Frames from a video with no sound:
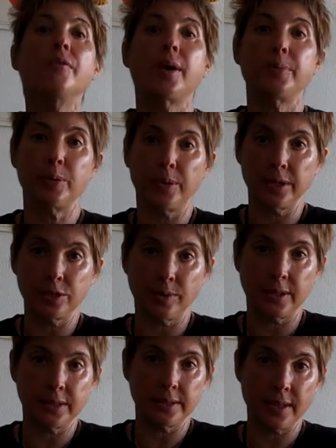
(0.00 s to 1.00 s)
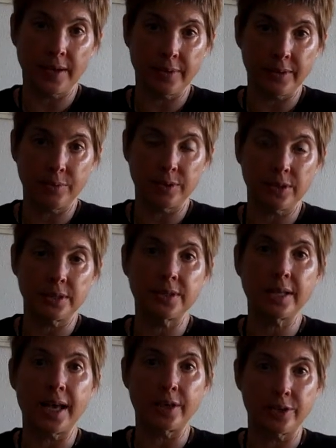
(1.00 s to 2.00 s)
February 27th, which is
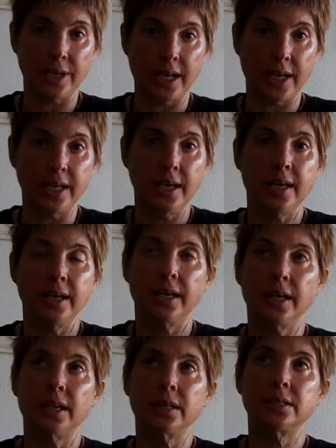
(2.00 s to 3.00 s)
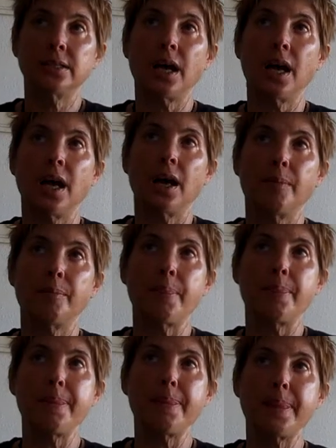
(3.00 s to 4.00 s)
Saturday, is
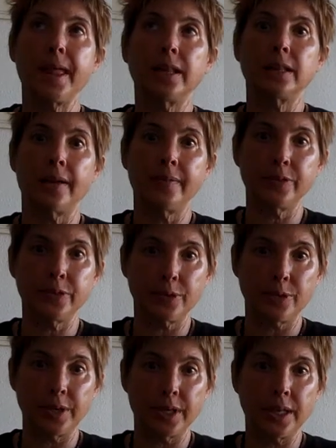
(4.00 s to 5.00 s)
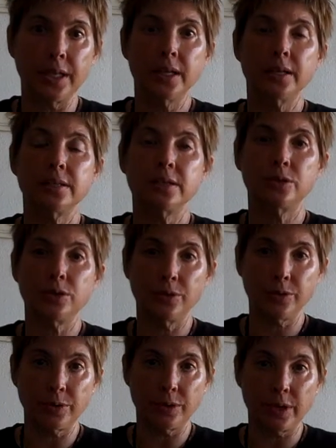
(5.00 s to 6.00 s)
11:30 to
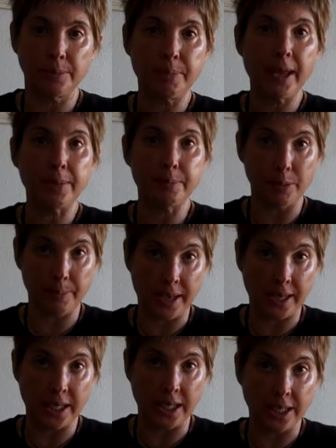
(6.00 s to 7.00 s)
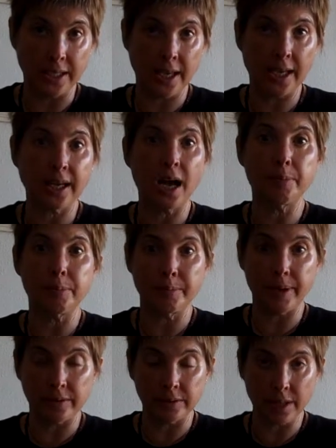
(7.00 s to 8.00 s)
2:30 paper making at Copper
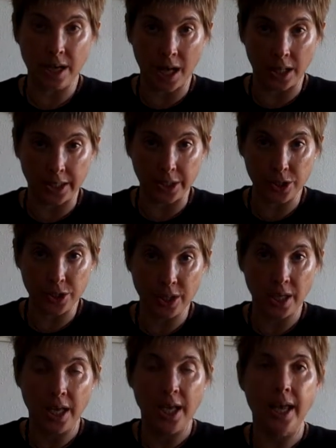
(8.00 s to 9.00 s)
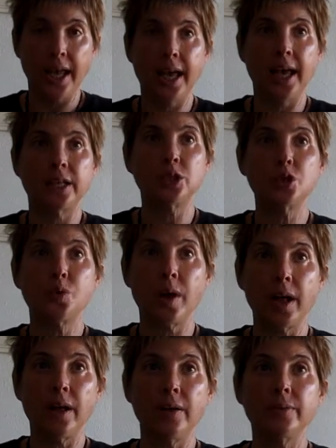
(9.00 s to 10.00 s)
Mountain College, and
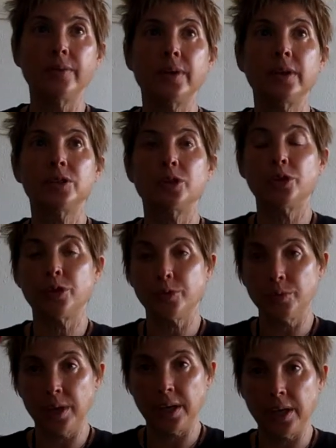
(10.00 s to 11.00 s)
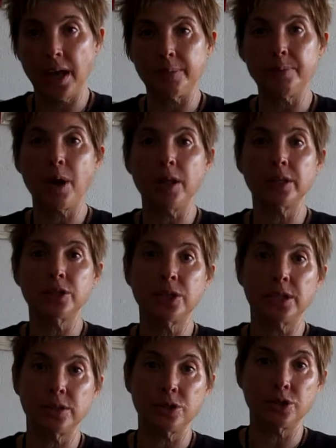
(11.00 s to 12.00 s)
12 to 3 at Paula
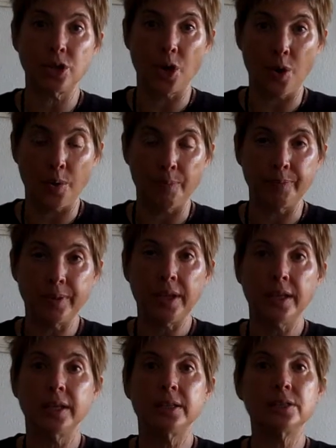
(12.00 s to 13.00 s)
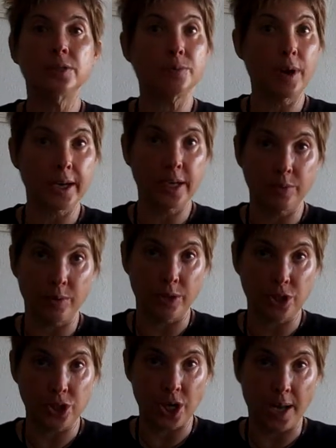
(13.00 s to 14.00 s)
Jean's Dome is the writing
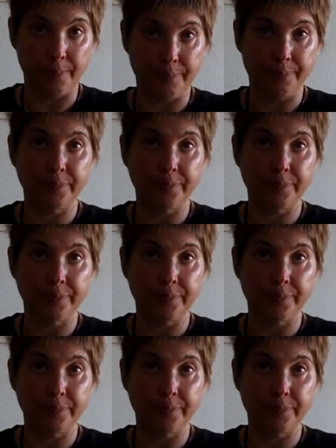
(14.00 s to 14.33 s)
workshop.